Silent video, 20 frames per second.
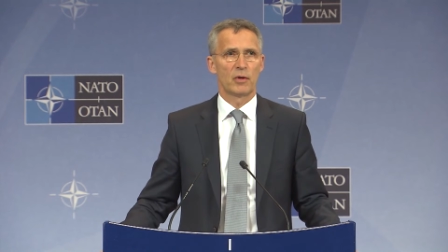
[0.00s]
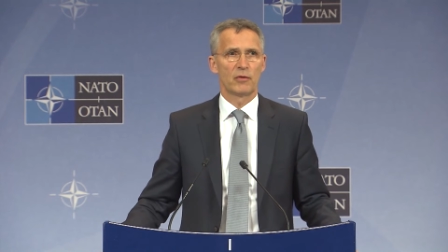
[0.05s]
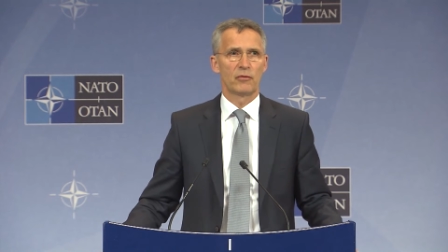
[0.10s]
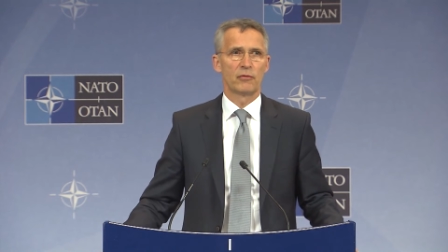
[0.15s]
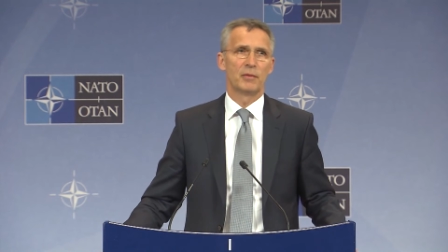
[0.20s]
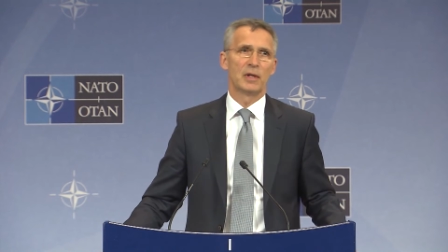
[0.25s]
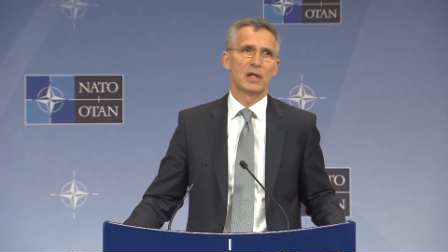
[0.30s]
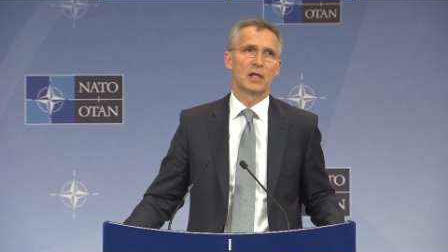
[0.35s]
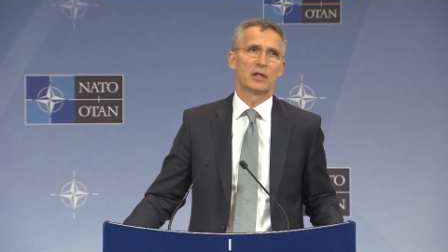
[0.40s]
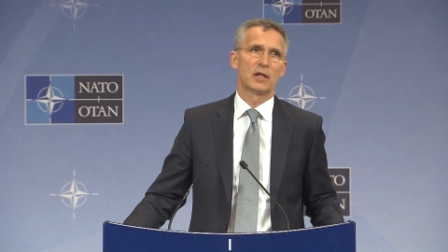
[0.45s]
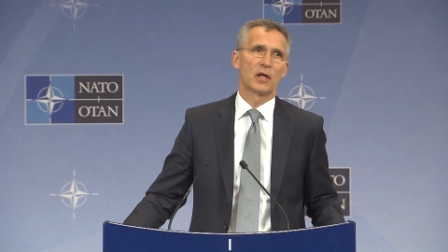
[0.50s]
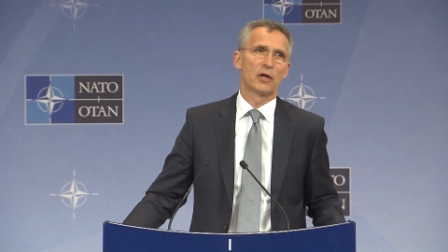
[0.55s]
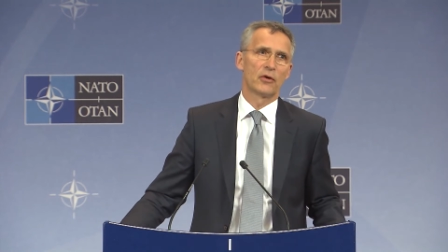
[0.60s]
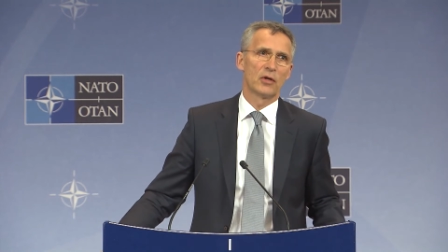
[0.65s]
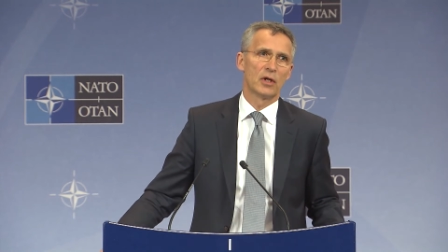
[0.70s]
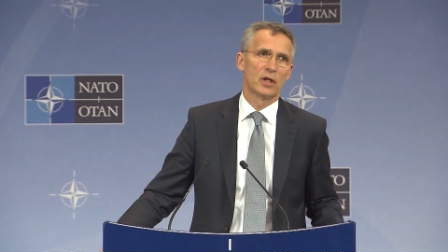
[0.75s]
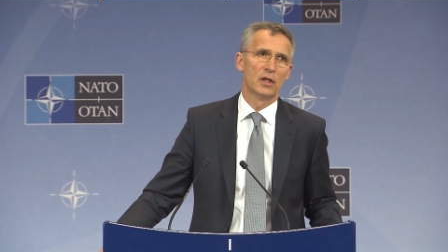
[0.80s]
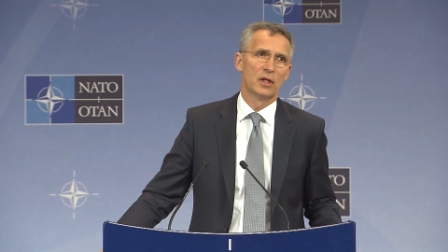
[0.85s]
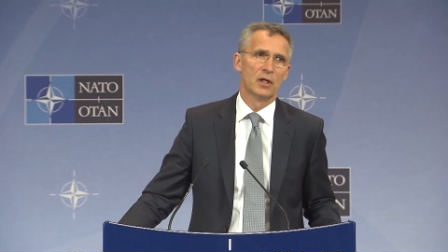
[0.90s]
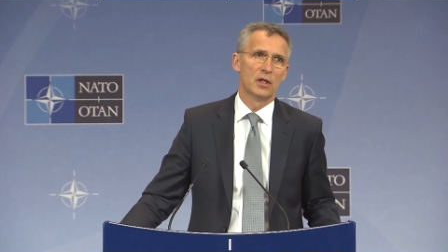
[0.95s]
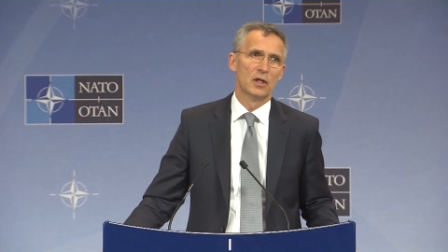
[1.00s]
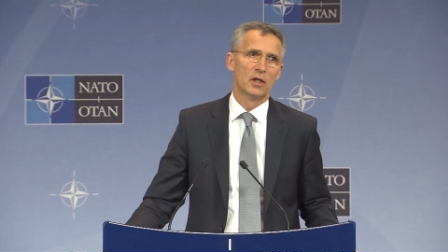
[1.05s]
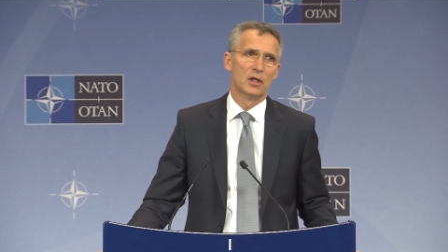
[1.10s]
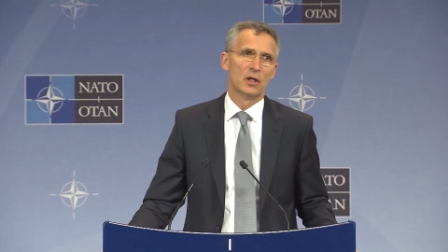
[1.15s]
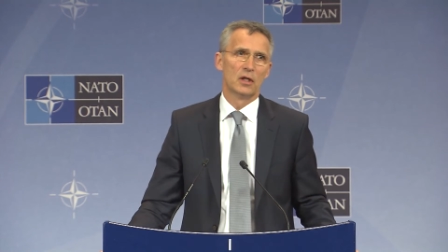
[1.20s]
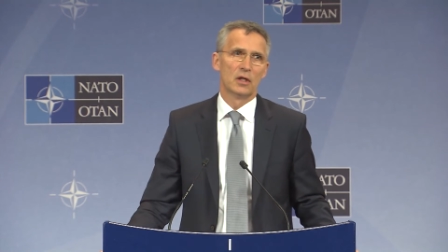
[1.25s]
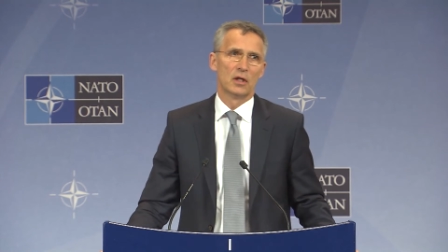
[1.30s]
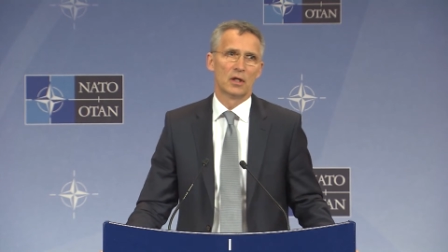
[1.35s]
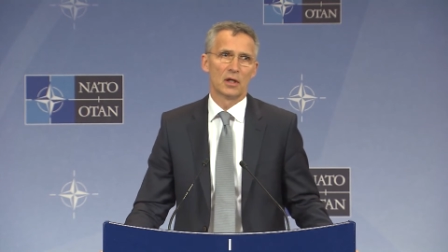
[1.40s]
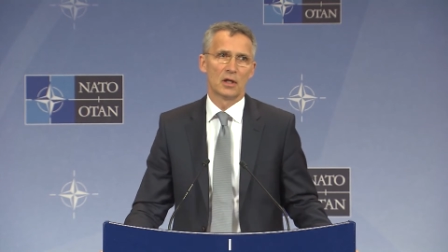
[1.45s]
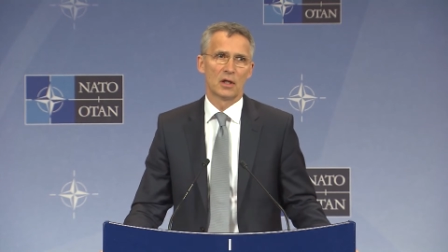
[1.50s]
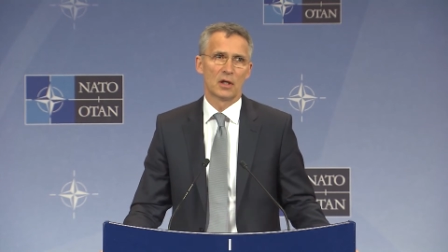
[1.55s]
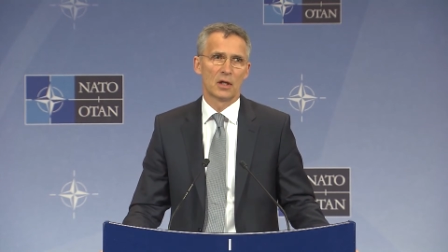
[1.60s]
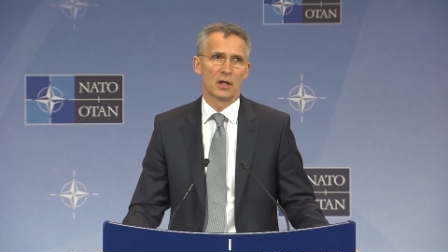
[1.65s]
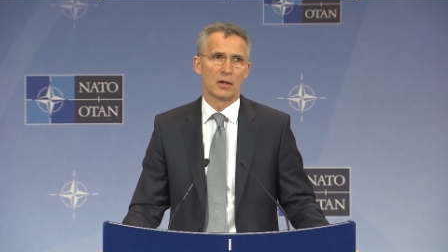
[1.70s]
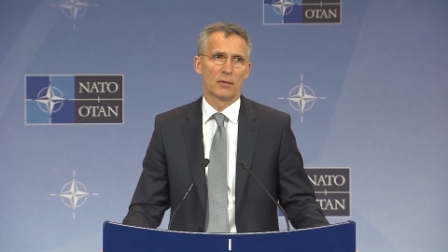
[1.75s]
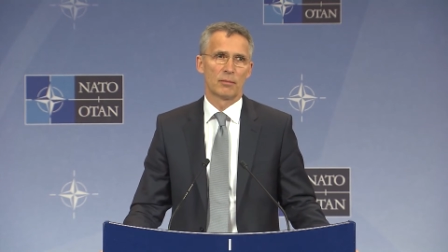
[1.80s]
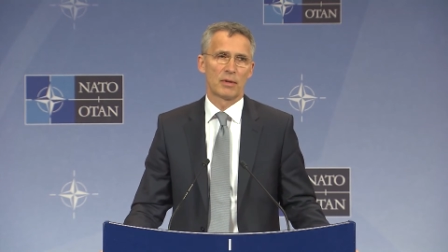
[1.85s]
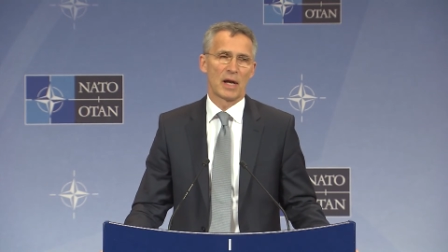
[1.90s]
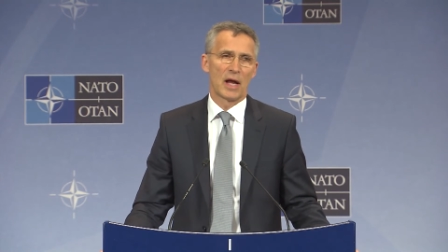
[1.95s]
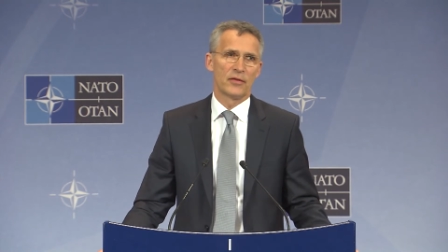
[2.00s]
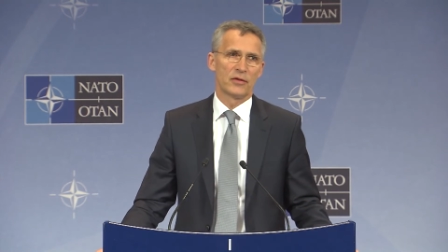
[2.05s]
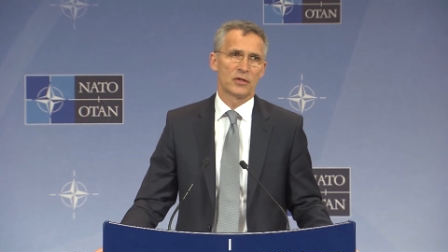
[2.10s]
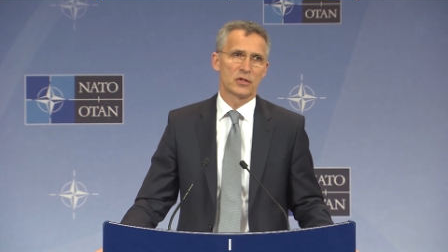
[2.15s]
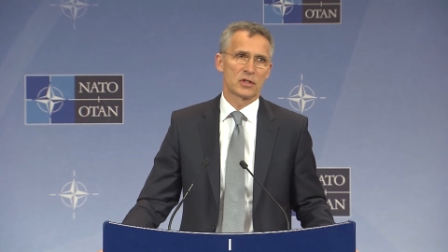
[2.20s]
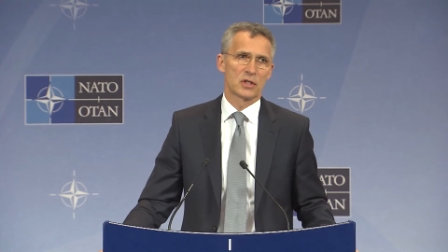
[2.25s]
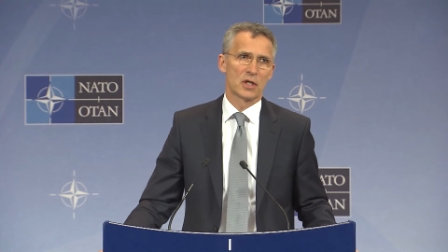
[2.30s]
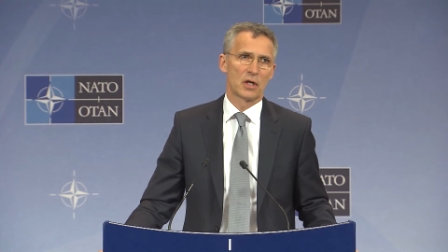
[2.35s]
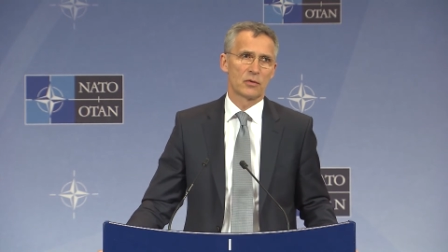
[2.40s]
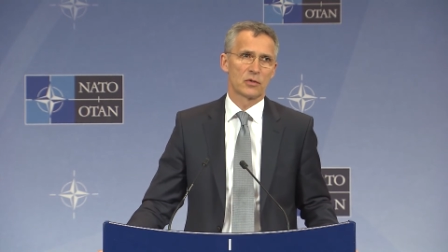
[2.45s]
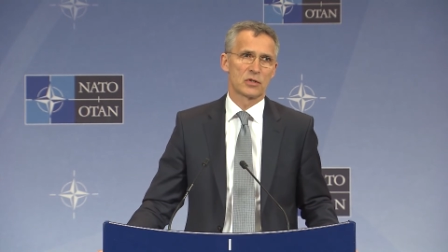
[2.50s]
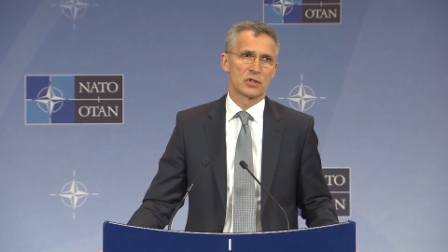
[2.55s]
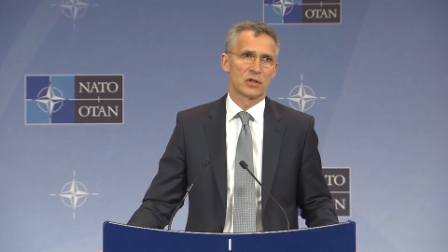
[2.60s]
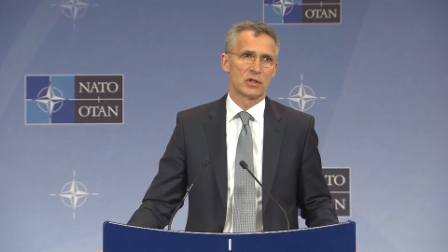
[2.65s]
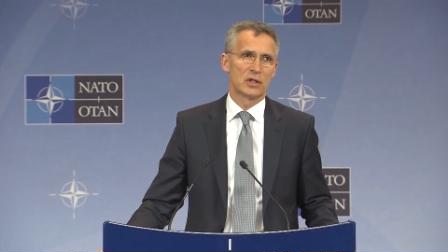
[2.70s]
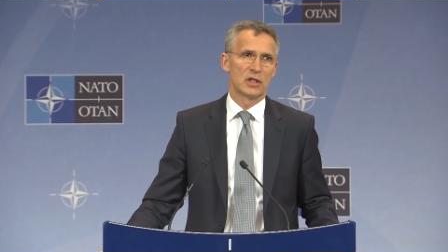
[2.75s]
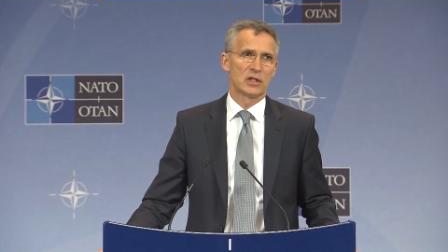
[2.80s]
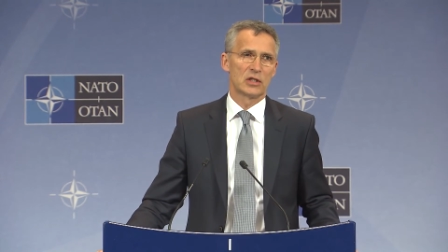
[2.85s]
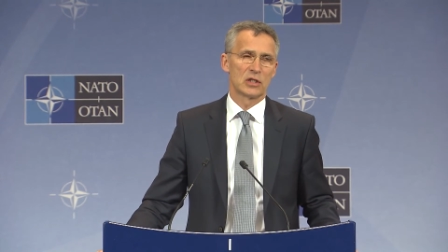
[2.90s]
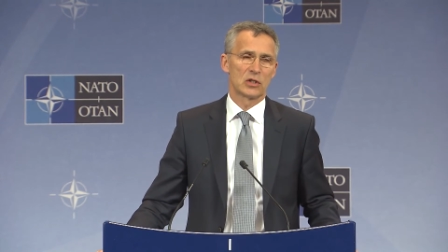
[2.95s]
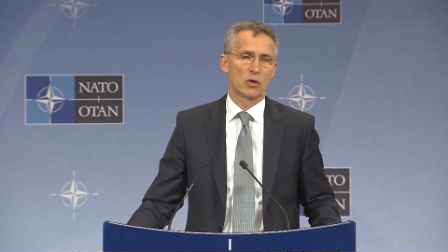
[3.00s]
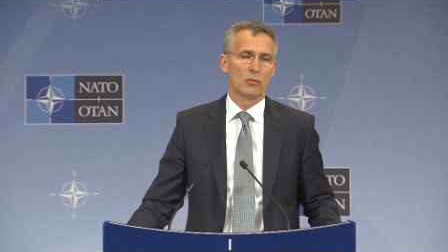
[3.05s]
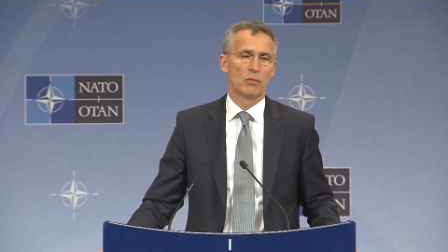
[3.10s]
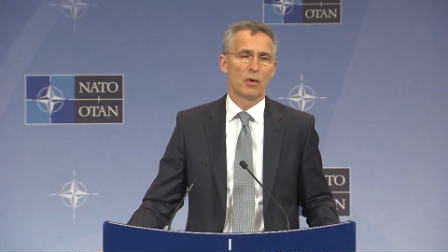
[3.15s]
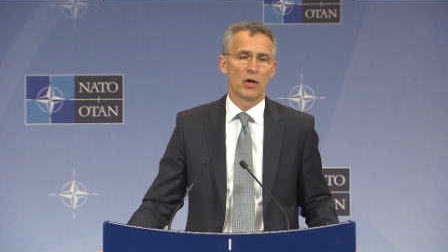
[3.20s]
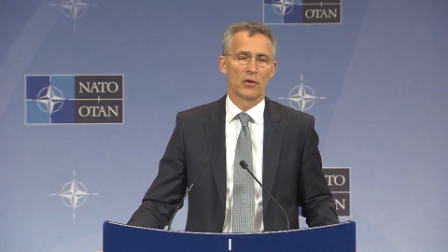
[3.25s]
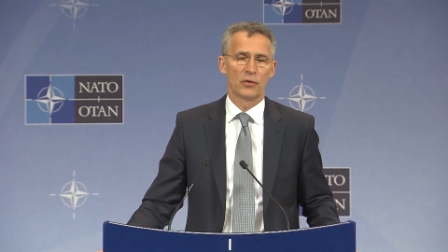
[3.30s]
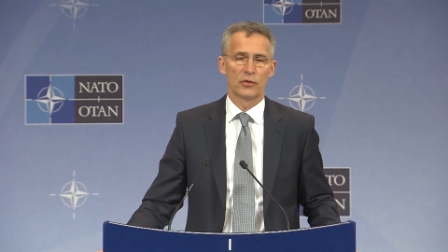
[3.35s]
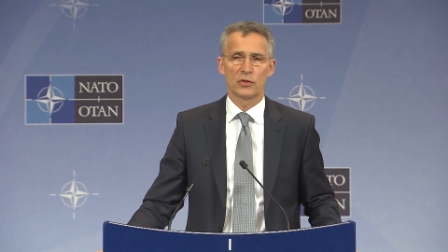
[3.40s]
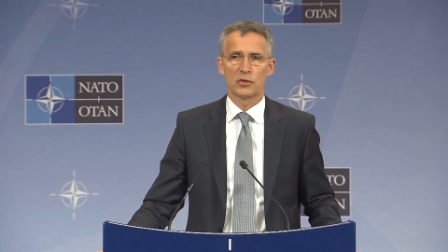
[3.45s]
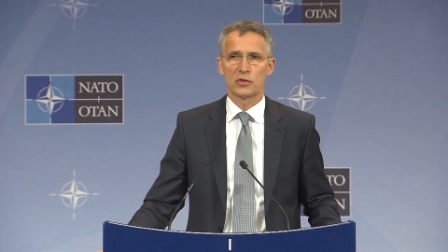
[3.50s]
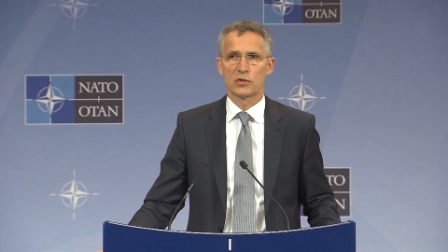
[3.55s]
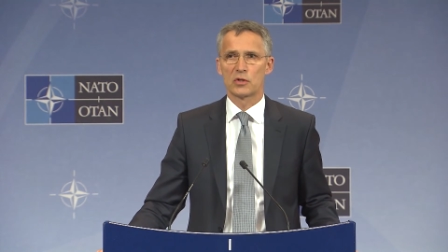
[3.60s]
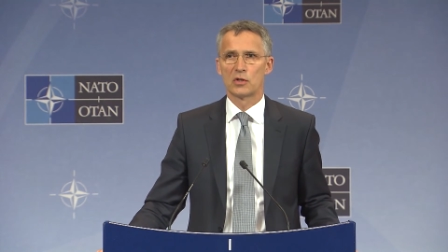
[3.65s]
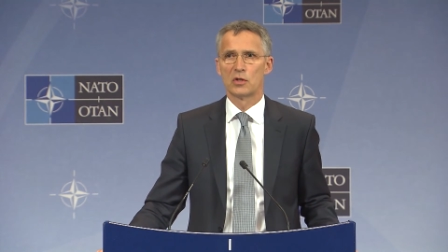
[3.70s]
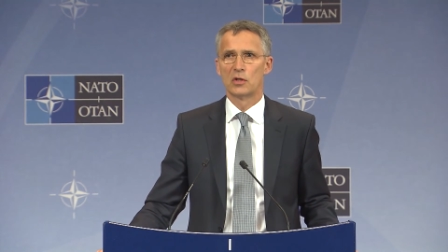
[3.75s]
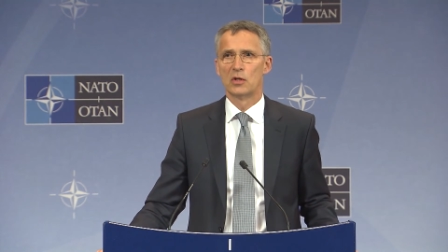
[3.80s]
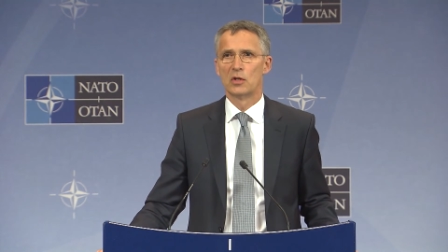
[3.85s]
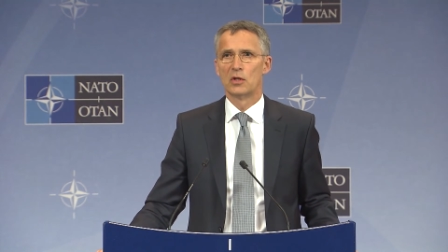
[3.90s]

our military planners, our strategic commanders,